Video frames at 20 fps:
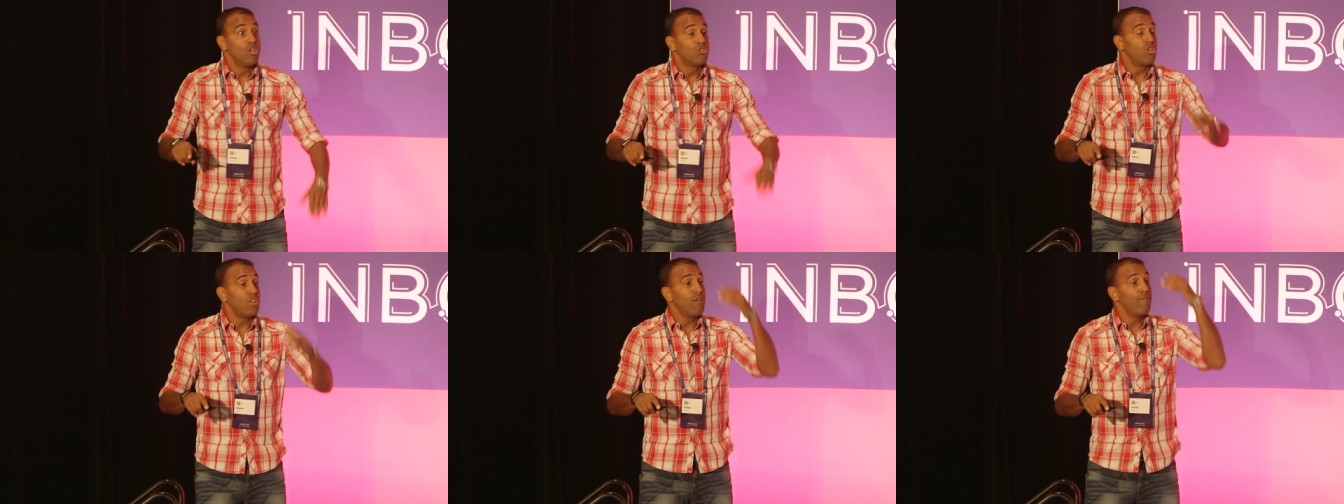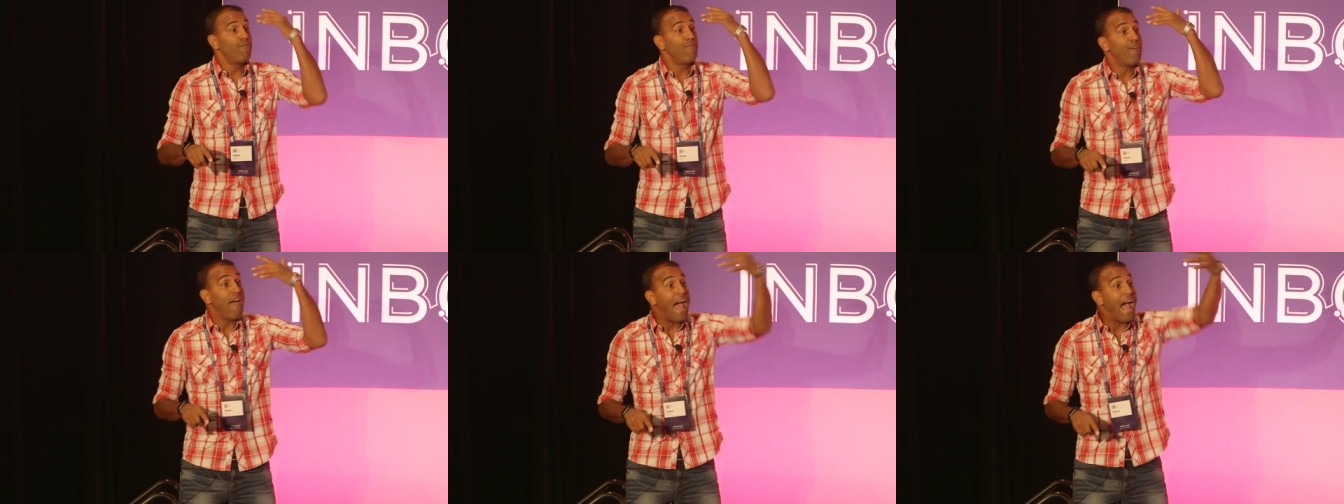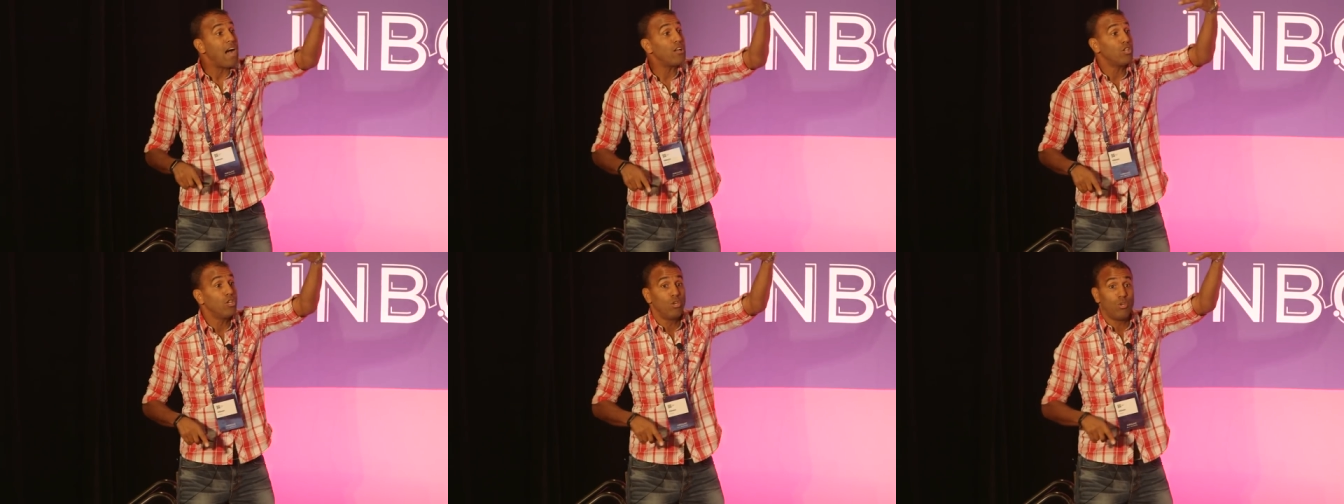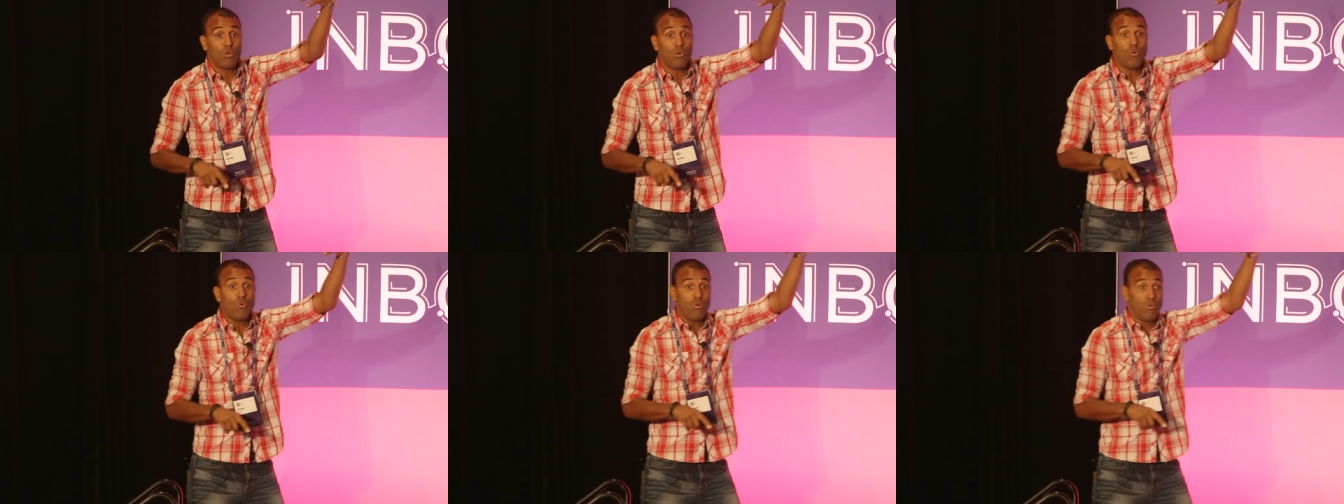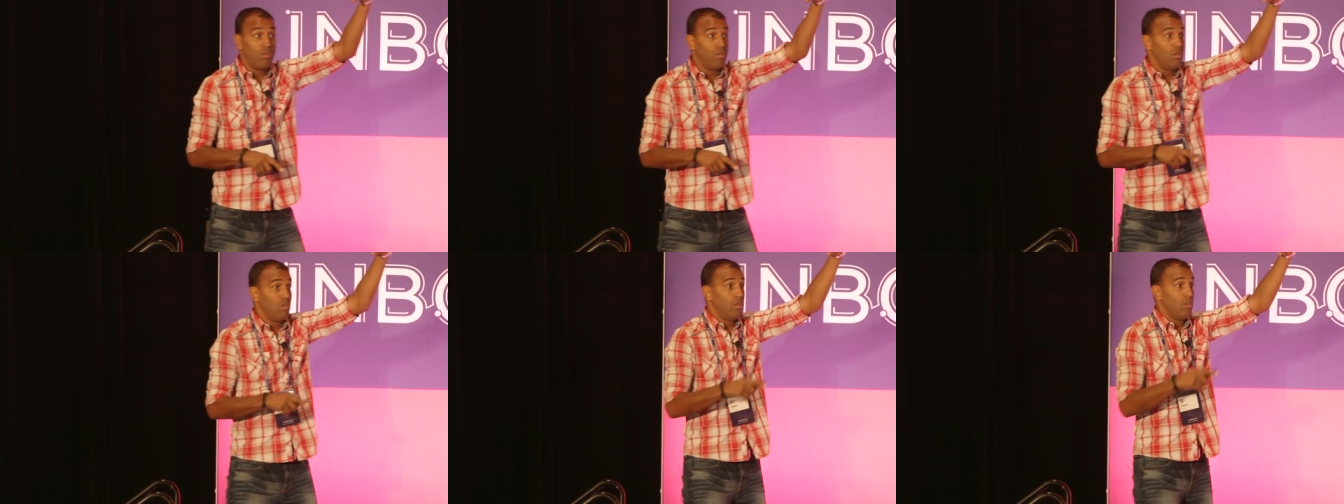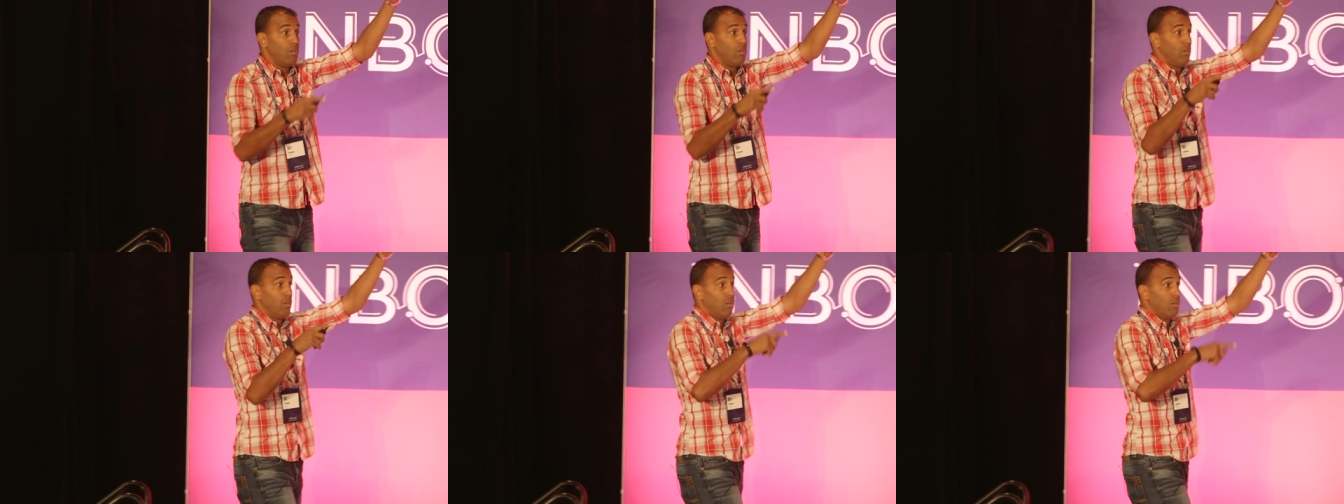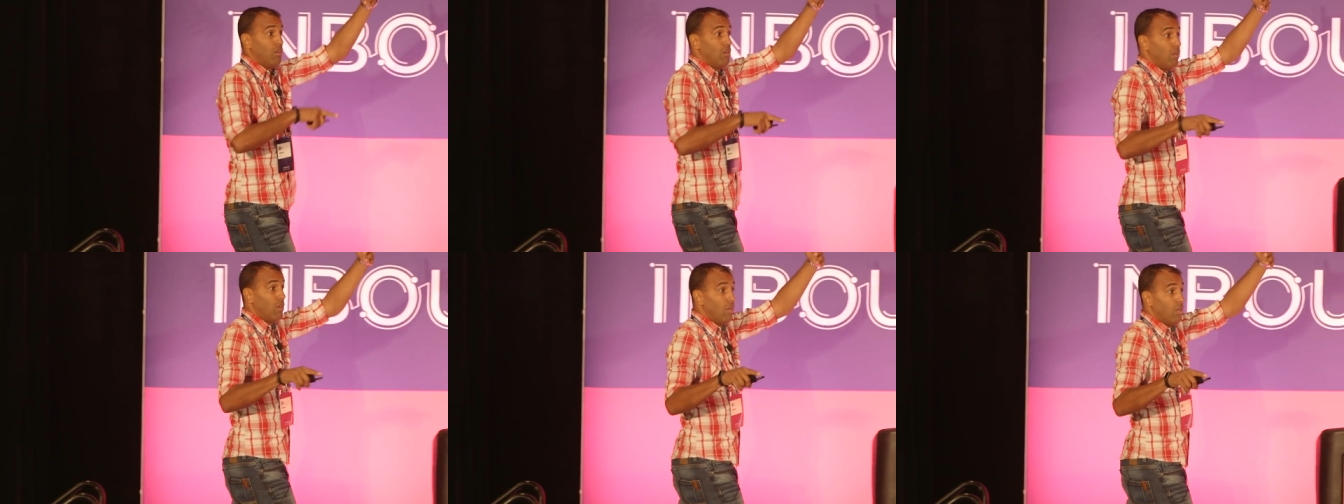So the value
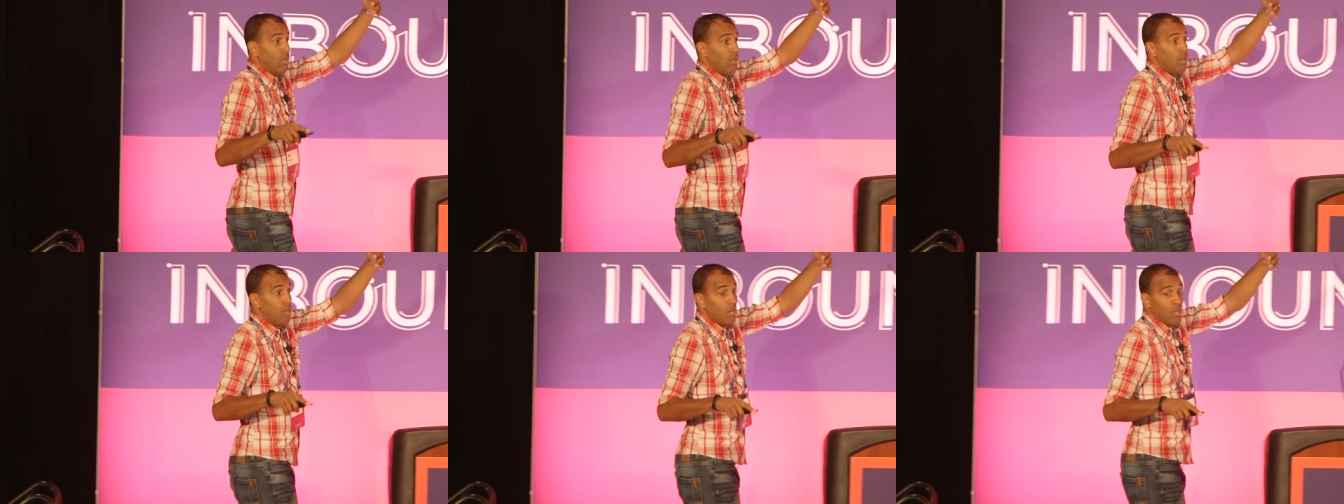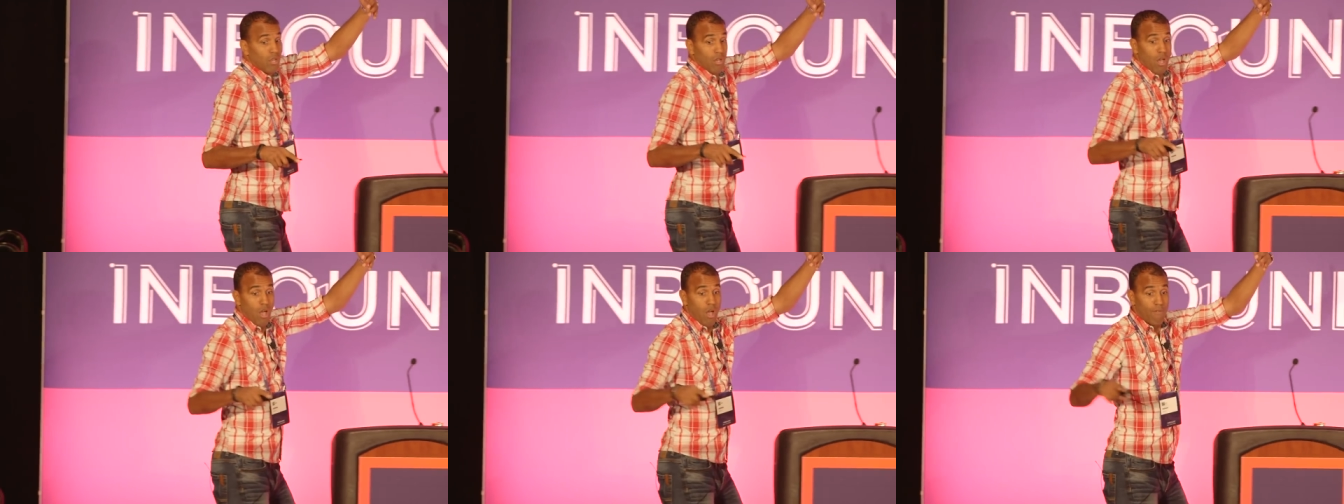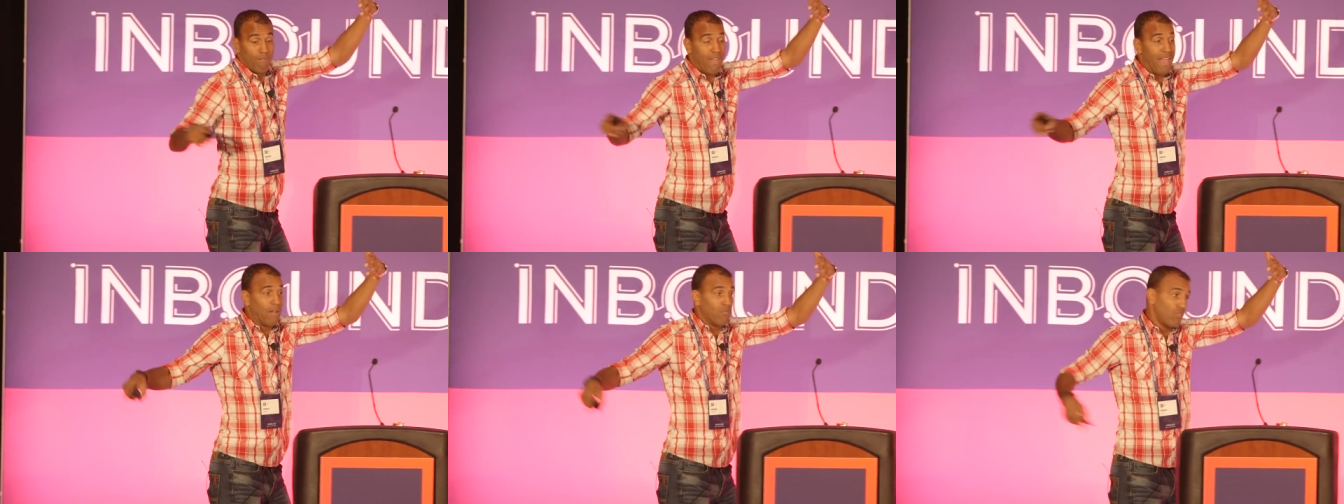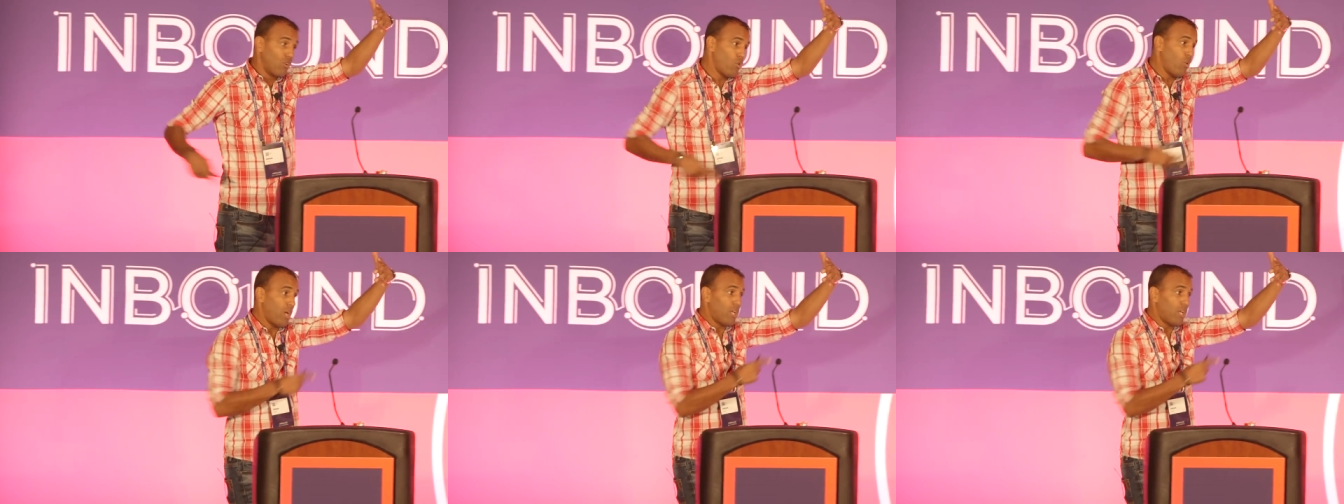of that